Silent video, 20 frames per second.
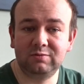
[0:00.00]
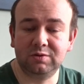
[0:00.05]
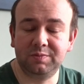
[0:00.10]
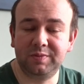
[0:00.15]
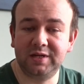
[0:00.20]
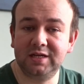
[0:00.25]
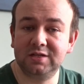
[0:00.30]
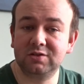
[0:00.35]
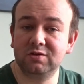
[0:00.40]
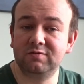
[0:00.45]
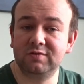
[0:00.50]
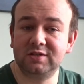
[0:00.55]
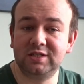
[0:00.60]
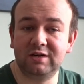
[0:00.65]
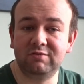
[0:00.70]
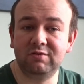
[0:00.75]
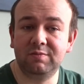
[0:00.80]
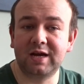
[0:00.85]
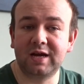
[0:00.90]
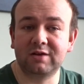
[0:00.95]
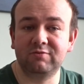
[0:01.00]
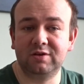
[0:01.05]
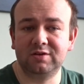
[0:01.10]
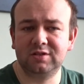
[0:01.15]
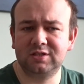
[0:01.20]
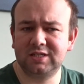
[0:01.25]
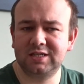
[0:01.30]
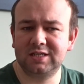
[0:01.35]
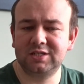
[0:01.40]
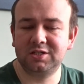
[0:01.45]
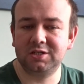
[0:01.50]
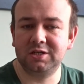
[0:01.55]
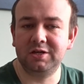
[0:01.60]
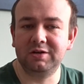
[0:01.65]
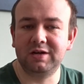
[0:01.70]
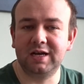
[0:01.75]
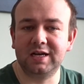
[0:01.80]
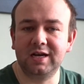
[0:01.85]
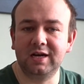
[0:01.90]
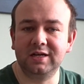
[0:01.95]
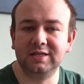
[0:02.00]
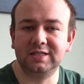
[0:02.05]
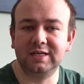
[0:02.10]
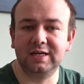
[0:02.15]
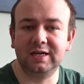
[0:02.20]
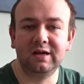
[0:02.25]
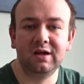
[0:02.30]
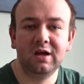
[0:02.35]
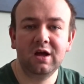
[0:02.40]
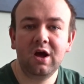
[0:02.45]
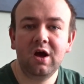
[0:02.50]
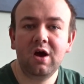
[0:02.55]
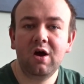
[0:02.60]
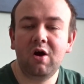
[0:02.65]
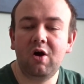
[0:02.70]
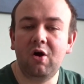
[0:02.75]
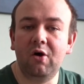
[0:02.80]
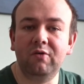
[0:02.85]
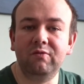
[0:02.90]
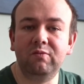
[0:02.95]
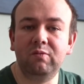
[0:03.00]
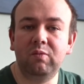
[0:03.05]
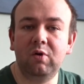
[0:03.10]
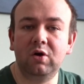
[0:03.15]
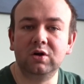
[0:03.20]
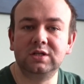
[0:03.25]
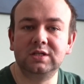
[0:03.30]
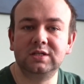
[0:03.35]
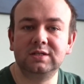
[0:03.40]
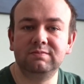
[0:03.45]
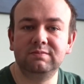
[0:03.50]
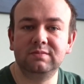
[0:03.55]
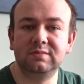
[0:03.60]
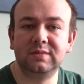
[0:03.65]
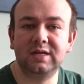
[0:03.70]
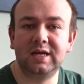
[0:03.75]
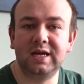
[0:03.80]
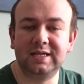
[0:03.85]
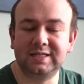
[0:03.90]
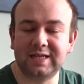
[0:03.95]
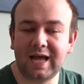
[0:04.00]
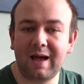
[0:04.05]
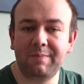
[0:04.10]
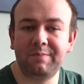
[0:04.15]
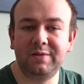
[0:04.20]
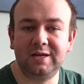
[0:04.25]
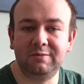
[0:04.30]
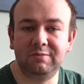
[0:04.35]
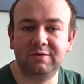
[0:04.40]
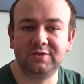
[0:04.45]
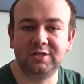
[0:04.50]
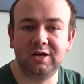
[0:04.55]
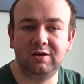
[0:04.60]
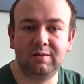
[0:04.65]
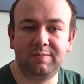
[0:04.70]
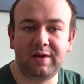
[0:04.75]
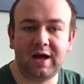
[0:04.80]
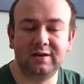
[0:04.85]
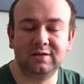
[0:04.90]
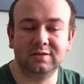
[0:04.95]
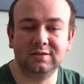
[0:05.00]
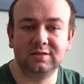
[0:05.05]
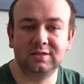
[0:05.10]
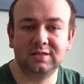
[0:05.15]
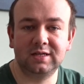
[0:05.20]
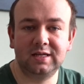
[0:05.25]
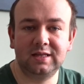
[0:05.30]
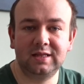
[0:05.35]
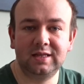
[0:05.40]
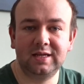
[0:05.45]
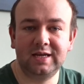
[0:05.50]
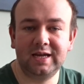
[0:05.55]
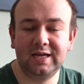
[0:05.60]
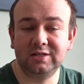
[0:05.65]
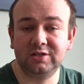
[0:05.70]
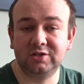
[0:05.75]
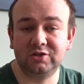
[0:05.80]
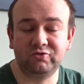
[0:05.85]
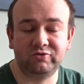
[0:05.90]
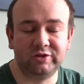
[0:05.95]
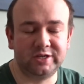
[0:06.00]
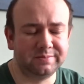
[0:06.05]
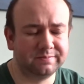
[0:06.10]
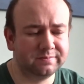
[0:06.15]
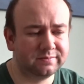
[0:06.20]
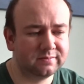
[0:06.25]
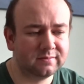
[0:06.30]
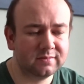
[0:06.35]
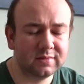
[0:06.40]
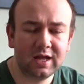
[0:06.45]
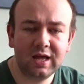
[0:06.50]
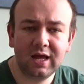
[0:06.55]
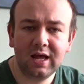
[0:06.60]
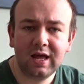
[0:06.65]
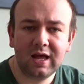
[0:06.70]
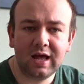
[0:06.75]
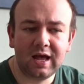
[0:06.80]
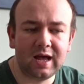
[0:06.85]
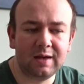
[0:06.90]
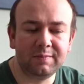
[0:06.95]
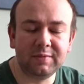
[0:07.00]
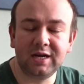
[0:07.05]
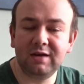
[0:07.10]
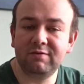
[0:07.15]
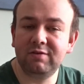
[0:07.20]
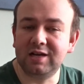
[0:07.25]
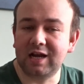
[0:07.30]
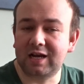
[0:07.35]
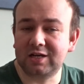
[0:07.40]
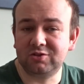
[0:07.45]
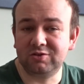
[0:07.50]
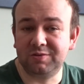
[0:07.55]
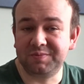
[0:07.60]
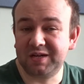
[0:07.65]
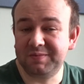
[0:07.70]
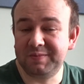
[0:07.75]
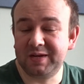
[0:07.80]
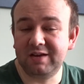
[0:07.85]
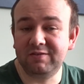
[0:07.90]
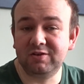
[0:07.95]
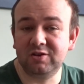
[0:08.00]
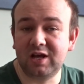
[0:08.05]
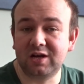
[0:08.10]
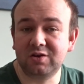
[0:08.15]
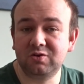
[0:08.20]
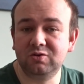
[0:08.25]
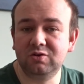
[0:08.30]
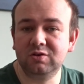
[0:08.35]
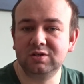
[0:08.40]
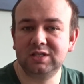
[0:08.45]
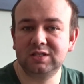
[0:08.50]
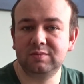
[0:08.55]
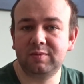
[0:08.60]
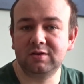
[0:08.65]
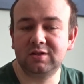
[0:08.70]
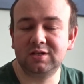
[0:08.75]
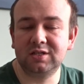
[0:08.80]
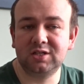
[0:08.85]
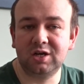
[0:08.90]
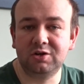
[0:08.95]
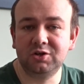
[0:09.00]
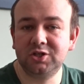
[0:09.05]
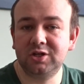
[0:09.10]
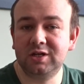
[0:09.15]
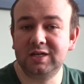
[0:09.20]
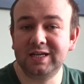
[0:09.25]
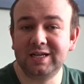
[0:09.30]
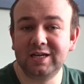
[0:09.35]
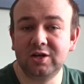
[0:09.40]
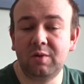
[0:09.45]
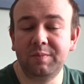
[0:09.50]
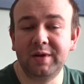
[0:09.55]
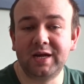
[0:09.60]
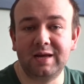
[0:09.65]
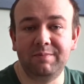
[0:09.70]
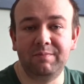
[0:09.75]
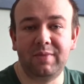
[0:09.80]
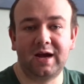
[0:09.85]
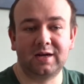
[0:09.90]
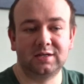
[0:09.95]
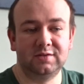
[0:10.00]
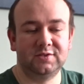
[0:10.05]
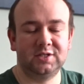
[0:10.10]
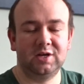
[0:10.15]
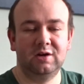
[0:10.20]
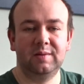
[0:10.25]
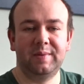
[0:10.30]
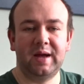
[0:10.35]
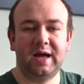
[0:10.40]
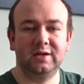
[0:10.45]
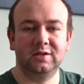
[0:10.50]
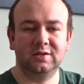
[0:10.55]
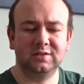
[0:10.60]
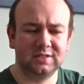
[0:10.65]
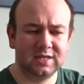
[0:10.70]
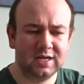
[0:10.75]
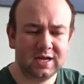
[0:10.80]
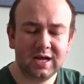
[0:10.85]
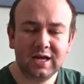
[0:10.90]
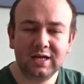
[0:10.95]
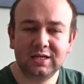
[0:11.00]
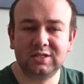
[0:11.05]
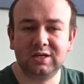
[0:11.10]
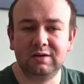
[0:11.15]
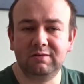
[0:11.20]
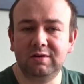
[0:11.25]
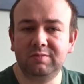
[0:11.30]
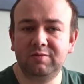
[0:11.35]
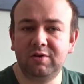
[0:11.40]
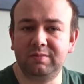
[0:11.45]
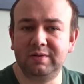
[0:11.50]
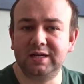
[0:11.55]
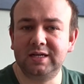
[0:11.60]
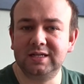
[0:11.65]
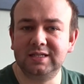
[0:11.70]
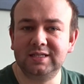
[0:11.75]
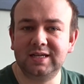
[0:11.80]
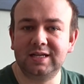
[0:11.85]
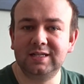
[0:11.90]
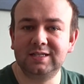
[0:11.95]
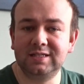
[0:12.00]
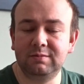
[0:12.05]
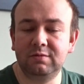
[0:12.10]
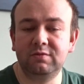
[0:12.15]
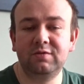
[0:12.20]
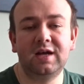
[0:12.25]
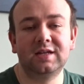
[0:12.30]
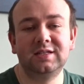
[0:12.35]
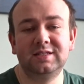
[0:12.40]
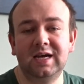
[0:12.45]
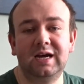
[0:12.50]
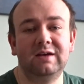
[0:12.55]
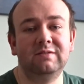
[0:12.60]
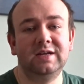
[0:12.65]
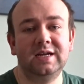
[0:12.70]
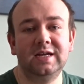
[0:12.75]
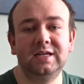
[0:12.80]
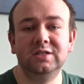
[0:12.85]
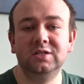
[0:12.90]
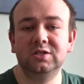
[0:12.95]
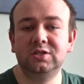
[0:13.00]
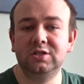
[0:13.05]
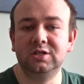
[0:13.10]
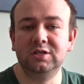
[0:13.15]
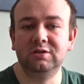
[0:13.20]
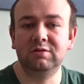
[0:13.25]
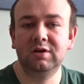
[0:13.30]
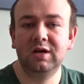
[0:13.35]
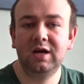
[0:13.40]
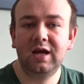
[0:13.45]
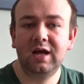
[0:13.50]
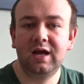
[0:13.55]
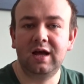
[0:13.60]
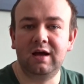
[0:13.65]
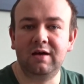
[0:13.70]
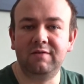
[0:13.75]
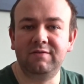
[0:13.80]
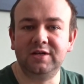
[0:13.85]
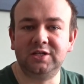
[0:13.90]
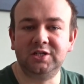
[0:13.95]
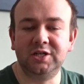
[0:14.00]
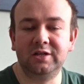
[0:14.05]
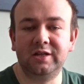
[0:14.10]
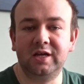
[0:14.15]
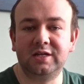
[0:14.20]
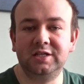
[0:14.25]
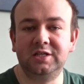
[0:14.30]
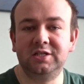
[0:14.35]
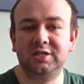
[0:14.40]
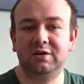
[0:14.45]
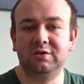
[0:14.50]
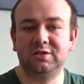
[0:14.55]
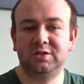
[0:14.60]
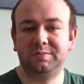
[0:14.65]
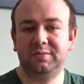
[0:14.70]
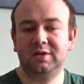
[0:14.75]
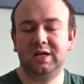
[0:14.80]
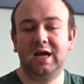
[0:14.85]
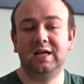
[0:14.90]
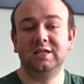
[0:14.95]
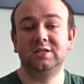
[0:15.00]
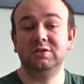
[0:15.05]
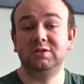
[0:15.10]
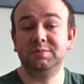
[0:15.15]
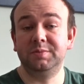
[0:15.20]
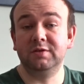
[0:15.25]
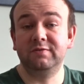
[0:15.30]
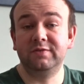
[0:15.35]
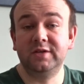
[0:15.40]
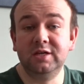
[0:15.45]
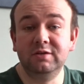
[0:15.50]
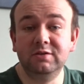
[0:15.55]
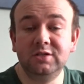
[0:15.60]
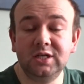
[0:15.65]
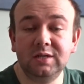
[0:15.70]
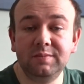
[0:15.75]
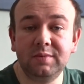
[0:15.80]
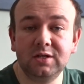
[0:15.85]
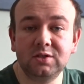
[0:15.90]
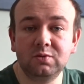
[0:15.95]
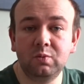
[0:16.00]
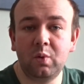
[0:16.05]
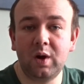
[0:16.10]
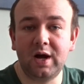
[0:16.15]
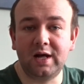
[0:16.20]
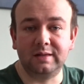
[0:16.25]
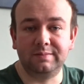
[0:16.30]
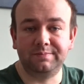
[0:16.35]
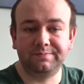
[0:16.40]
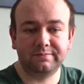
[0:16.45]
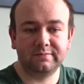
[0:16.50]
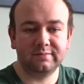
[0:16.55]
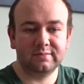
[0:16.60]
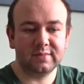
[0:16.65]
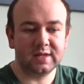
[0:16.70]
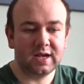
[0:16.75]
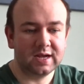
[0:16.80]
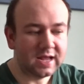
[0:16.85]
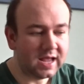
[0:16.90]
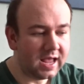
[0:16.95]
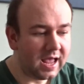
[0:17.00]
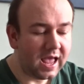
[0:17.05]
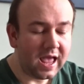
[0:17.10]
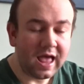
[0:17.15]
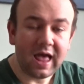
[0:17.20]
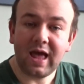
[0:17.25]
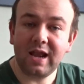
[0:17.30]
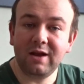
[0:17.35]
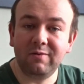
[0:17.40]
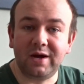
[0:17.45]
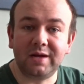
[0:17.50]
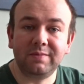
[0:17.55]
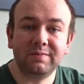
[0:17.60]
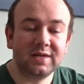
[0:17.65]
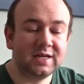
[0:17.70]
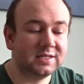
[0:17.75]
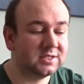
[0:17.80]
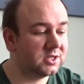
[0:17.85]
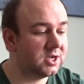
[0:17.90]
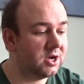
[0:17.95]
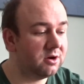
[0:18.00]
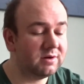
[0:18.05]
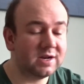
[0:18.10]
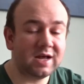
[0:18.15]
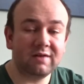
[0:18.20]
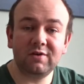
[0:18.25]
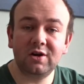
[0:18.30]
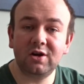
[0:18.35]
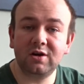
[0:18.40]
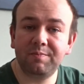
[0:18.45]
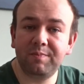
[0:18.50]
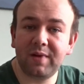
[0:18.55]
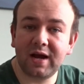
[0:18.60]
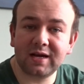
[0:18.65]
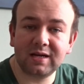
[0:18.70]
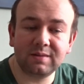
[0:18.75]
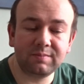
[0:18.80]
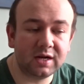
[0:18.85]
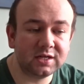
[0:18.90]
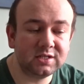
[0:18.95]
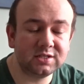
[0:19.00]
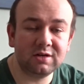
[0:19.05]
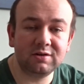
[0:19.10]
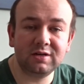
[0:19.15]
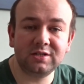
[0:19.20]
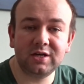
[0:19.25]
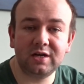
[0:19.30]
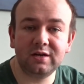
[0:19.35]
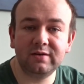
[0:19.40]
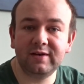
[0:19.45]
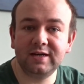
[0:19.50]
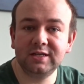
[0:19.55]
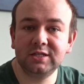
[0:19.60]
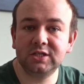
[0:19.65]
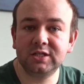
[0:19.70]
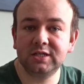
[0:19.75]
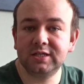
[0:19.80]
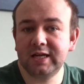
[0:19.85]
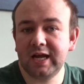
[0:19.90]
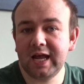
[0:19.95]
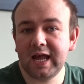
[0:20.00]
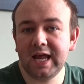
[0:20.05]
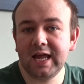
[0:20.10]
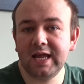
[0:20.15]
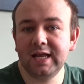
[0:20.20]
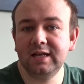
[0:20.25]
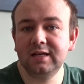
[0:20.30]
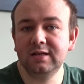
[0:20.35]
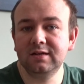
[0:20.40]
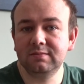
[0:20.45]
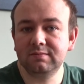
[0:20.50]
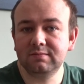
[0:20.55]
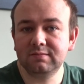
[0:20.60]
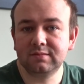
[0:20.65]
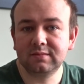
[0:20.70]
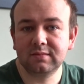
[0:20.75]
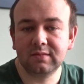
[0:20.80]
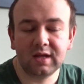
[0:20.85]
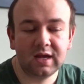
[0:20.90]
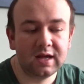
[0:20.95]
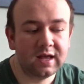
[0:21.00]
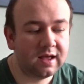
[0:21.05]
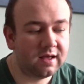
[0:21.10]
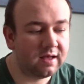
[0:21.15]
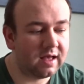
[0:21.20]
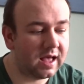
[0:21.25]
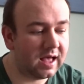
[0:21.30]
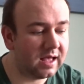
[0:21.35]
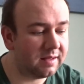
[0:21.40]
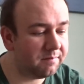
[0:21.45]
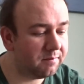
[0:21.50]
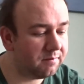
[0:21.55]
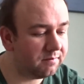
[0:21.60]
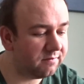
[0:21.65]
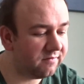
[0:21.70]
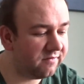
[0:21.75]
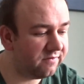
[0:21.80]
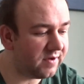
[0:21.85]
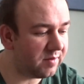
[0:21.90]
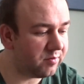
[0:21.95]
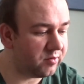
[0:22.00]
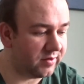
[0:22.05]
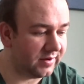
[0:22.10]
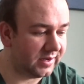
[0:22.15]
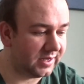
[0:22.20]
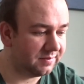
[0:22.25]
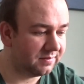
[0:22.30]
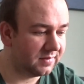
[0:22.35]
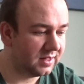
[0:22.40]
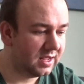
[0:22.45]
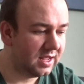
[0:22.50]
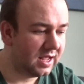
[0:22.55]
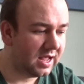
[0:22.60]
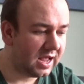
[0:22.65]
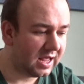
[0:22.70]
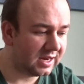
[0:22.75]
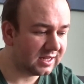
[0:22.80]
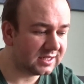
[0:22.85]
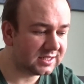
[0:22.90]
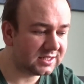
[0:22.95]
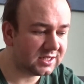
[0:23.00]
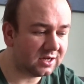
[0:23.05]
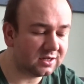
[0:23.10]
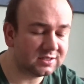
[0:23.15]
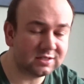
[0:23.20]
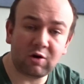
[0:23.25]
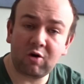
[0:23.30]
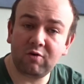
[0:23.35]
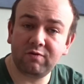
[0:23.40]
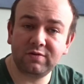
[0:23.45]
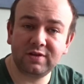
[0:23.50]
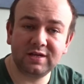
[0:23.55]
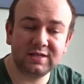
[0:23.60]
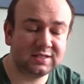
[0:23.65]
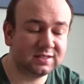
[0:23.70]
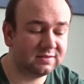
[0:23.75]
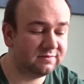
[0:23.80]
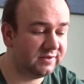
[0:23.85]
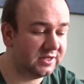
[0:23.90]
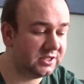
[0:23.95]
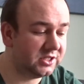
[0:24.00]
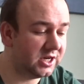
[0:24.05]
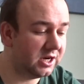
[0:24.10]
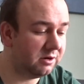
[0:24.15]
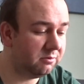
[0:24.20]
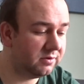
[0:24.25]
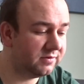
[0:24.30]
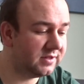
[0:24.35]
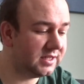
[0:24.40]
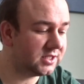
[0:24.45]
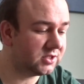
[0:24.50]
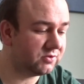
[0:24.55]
will be a sort of a general background, just so you get an idea of what is happening with solar panels in the industry. Another lecture I'm going to be giving on that course is about the social and economic impact of solar panels, so I'll probably condense some of that down into a video that is suitable for YouTube as well. Anyway, let's go and have a look back at my solar generation in February. And I'm going to start off this video with this